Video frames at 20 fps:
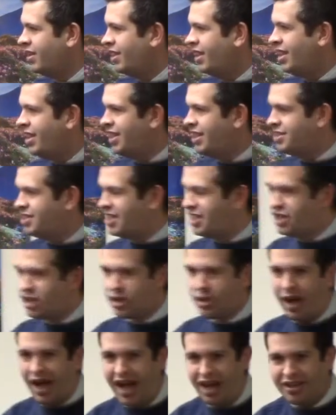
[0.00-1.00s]
Is this
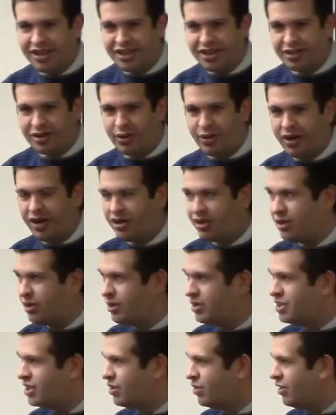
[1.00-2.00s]
trial that you're going
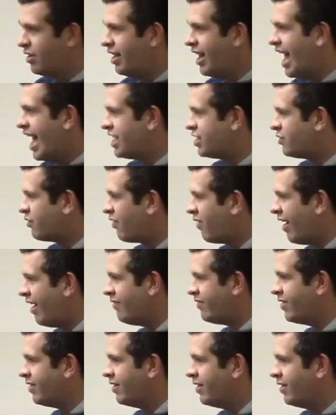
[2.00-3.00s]
through, is it going to last
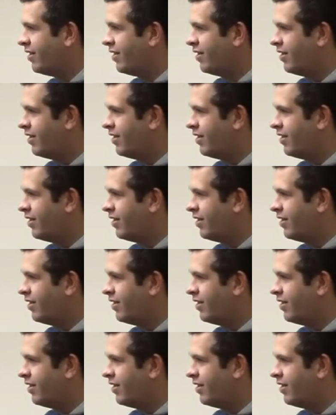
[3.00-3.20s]
forever?